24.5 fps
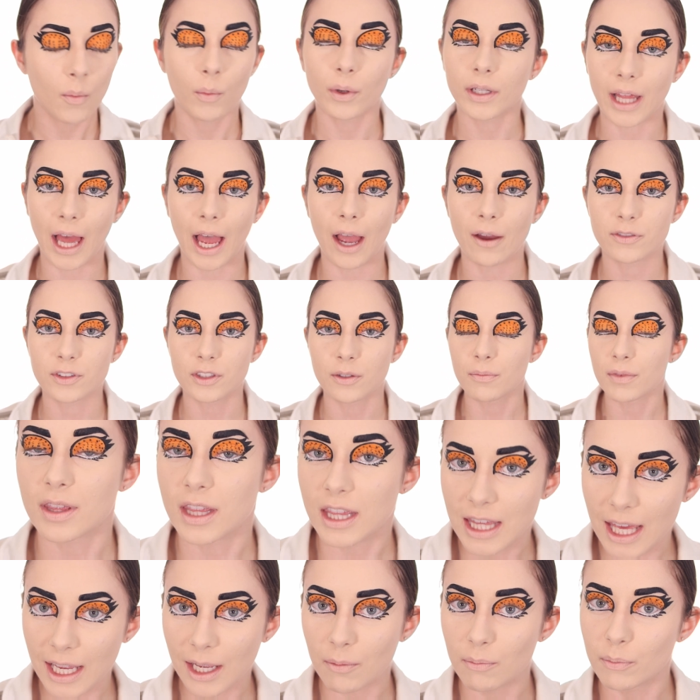We'll have some
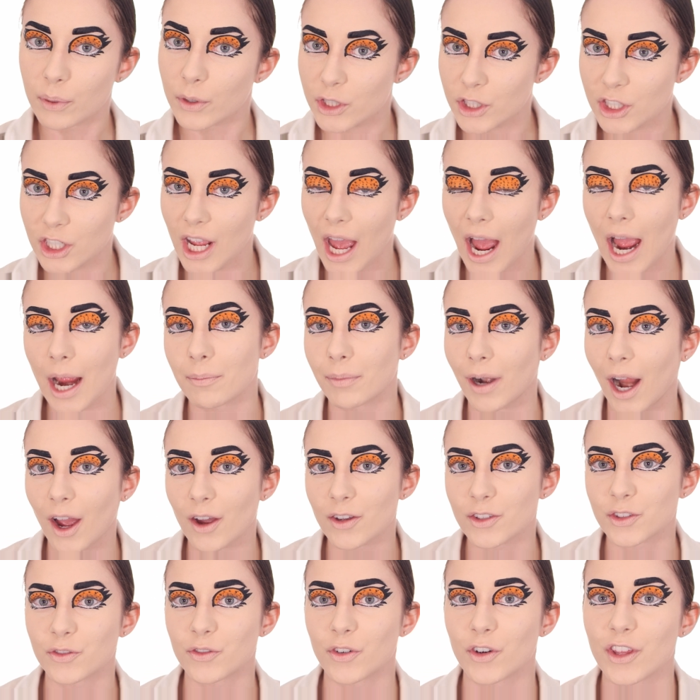thick bushy
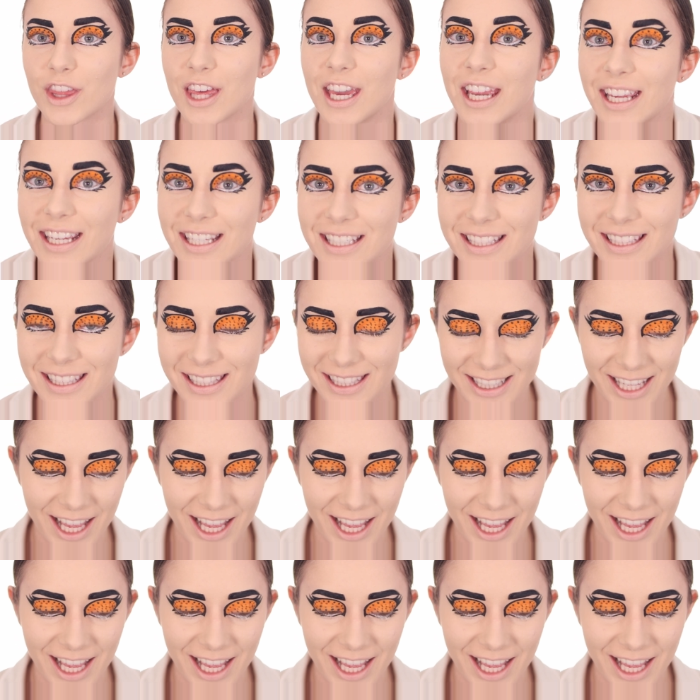eyebrows for this.